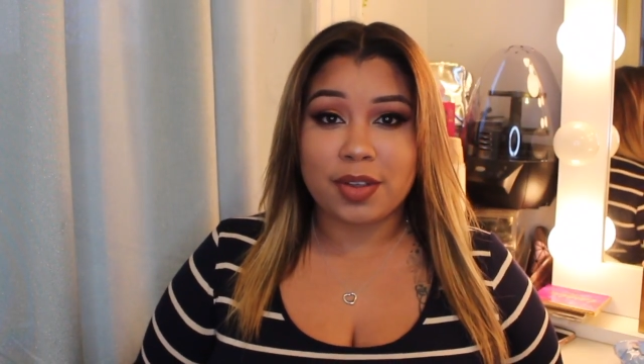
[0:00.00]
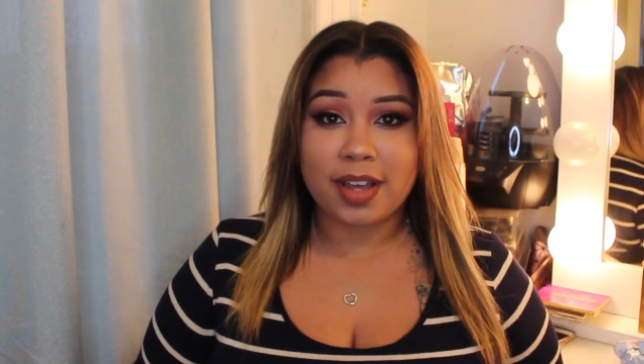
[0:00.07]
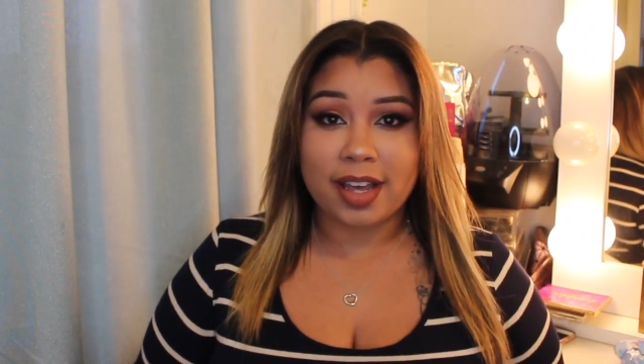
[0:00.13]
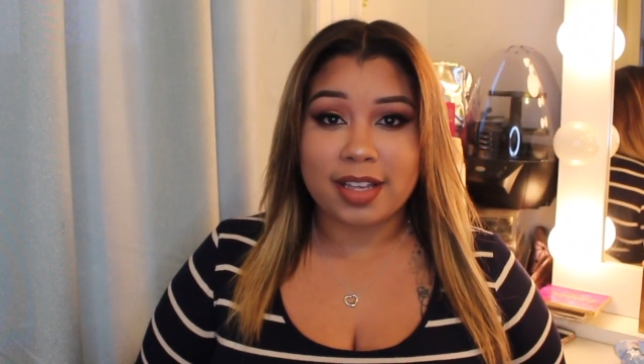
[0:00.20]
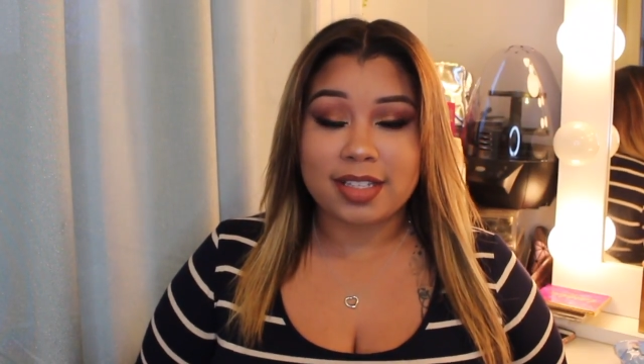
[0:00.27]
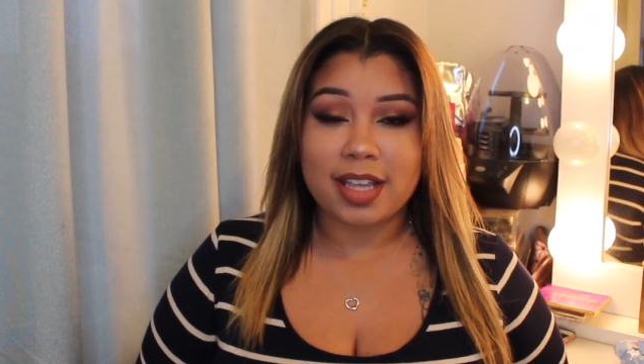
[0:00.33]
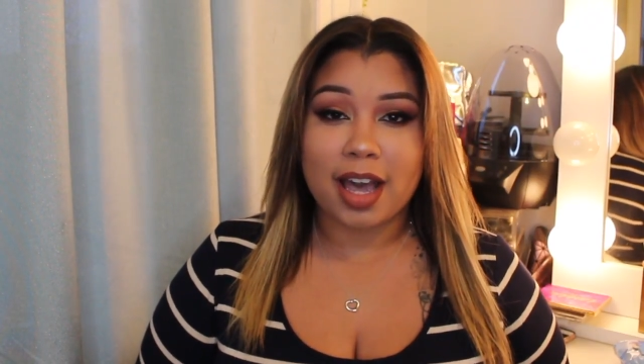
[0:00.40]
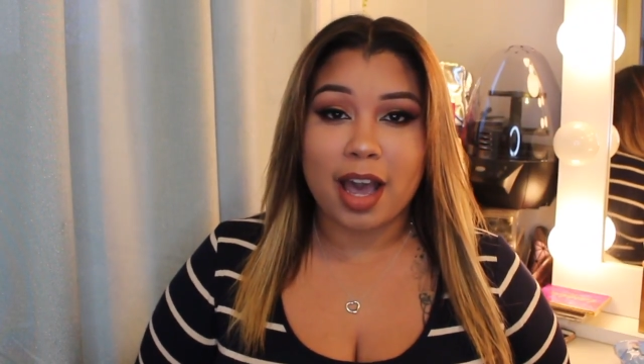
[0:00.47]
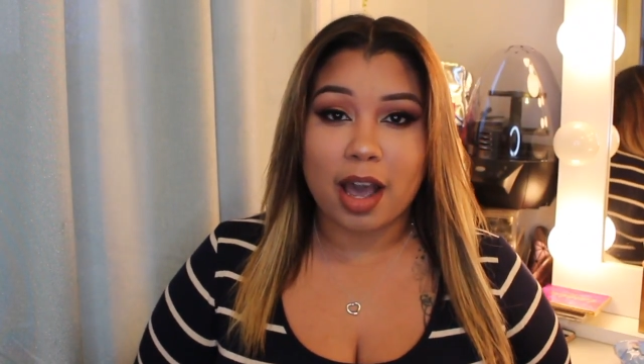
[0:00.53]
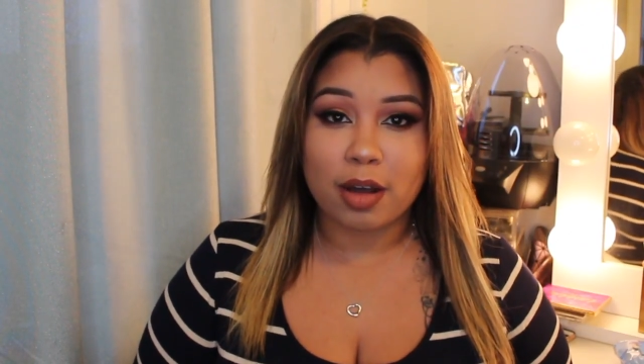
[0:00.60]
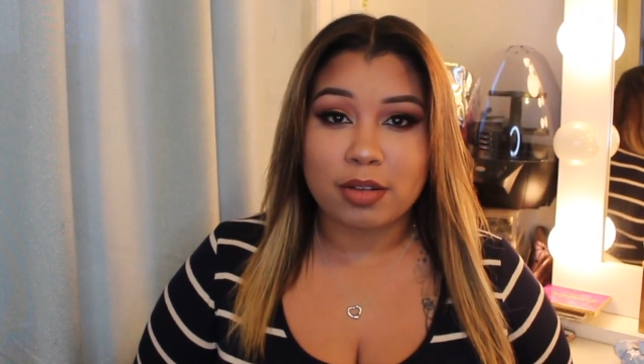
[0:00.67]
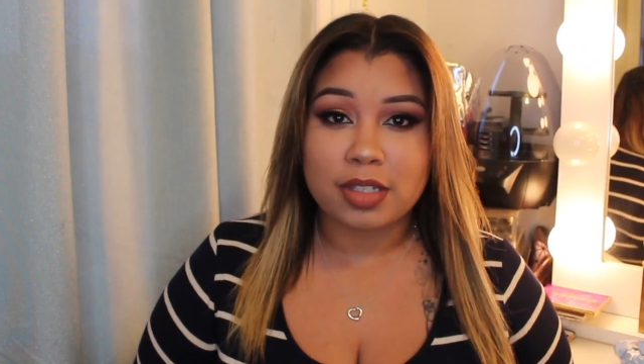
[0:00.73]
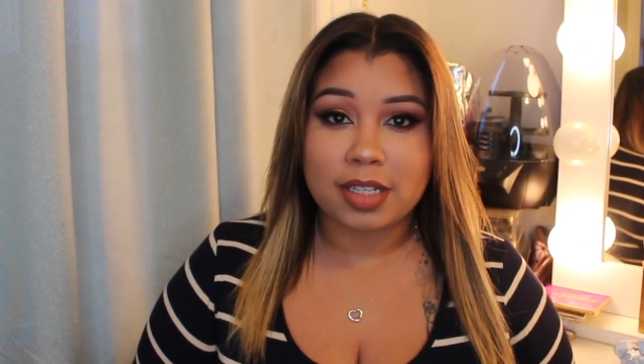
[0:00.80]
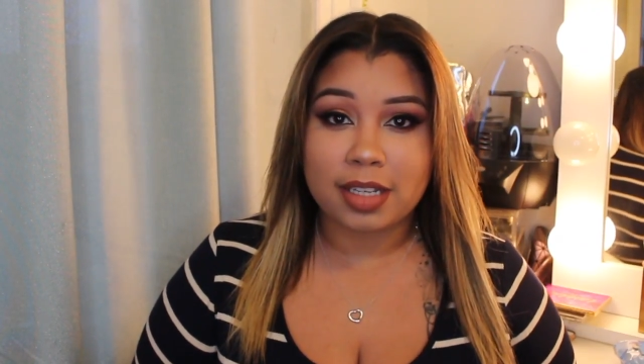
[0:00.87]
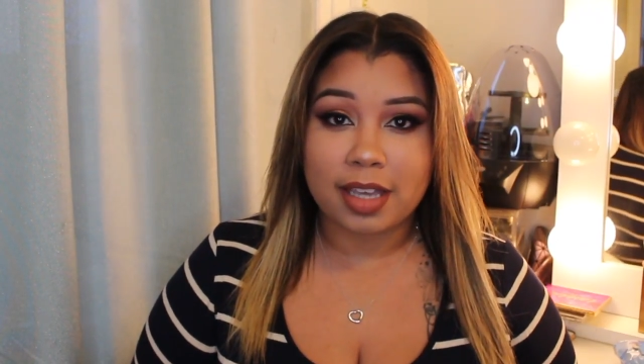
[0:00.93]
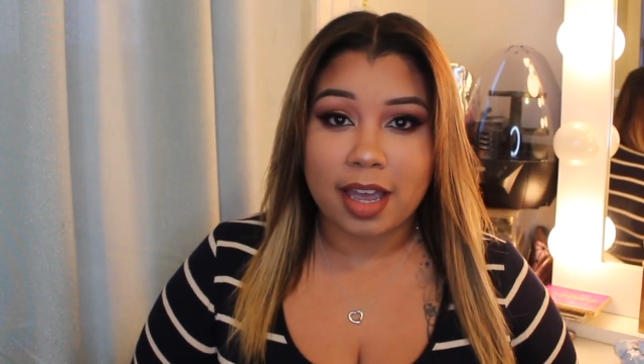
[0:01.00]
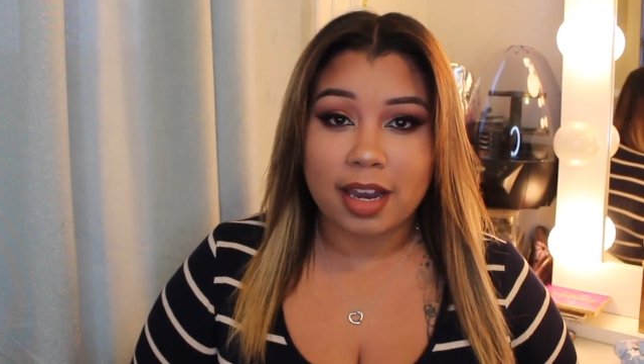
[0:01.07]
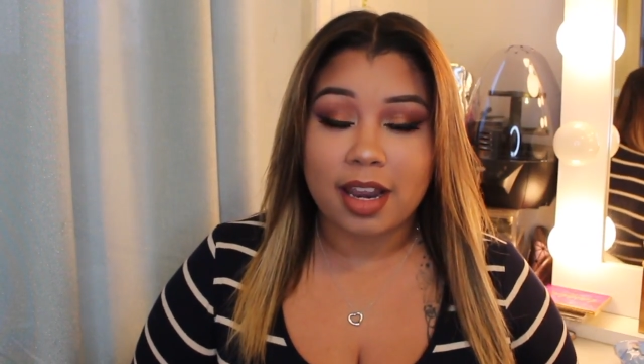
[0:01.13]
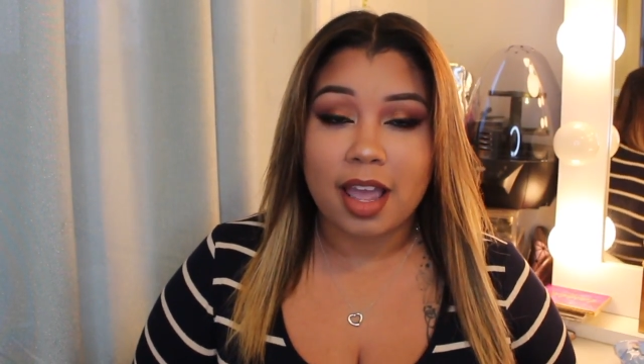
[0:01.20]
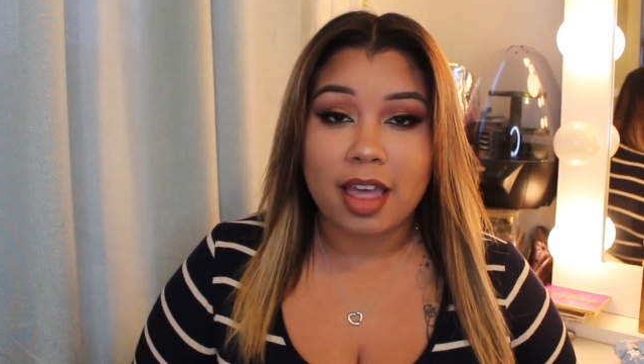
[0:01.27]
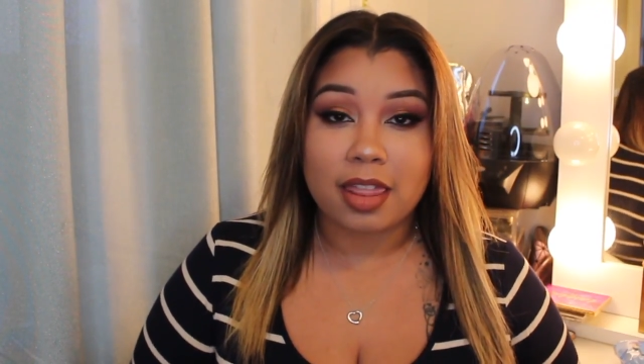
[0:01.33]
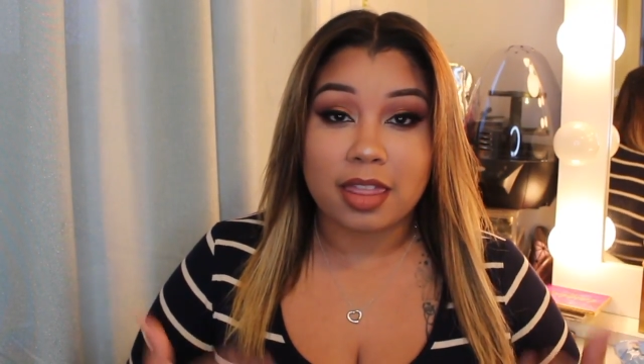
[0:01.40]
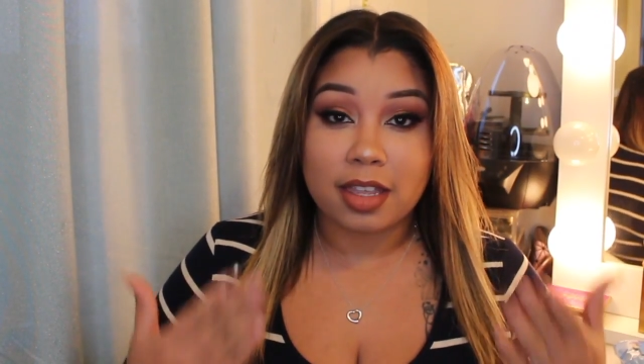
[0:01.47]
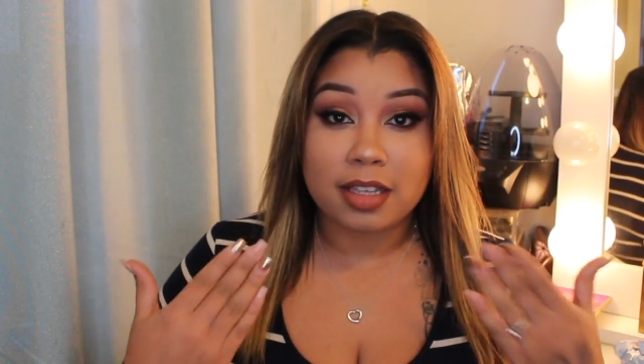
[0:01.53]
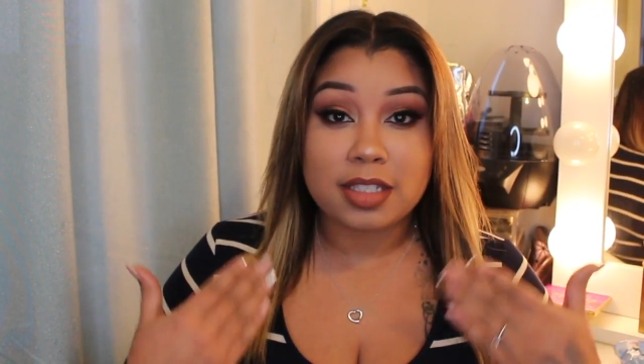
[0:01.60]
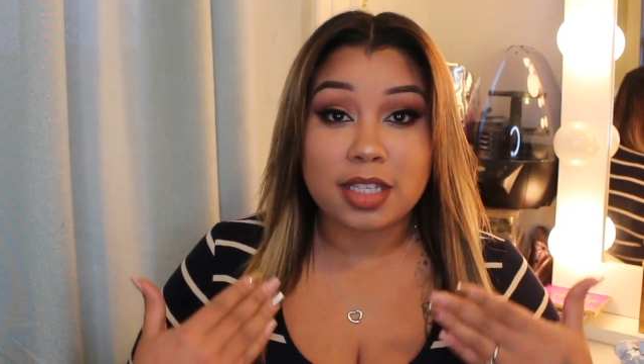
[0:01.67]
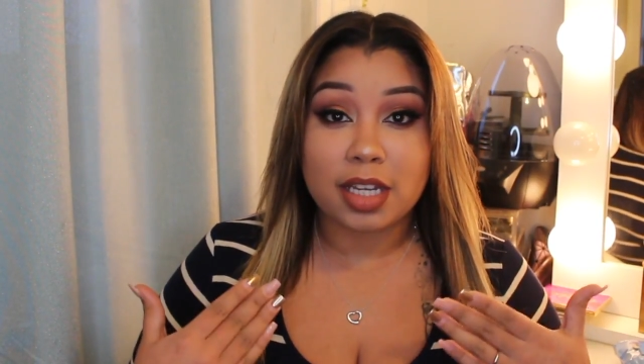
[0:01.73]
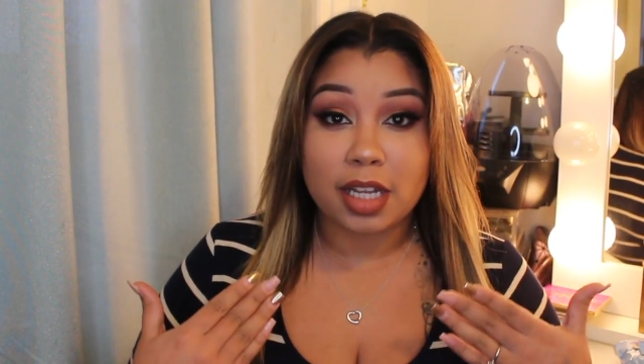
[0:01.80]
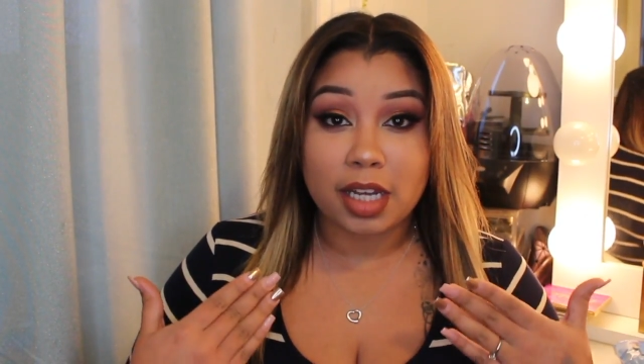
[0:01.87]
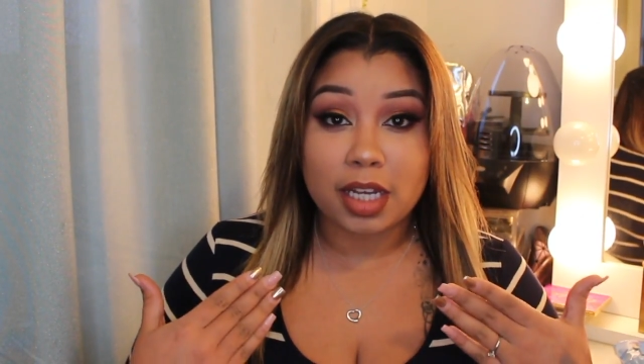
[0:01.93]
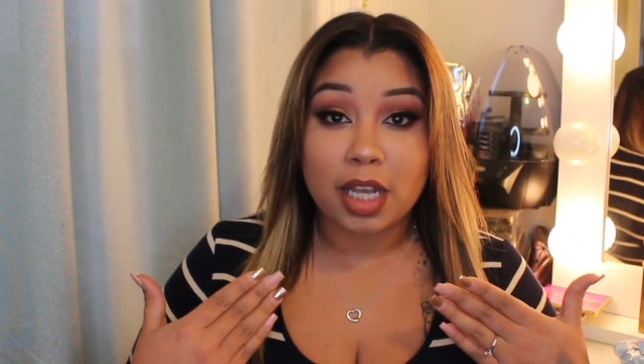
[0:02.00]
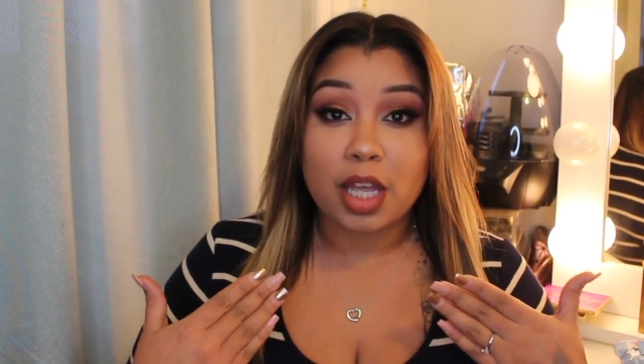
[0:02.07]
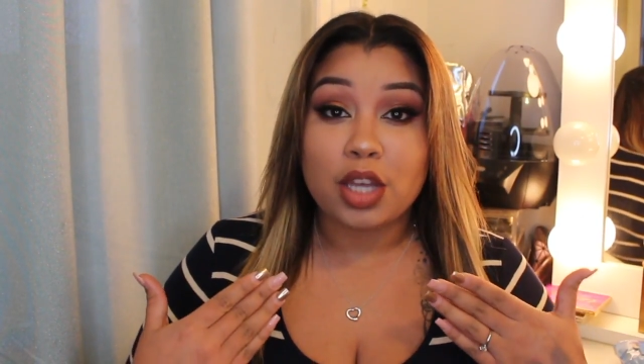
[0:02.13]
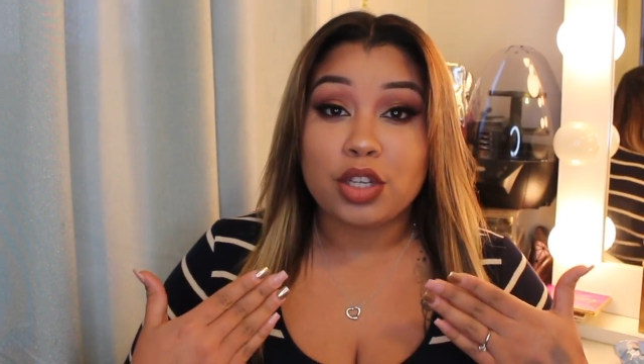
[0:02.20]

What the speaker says: guys how to get this look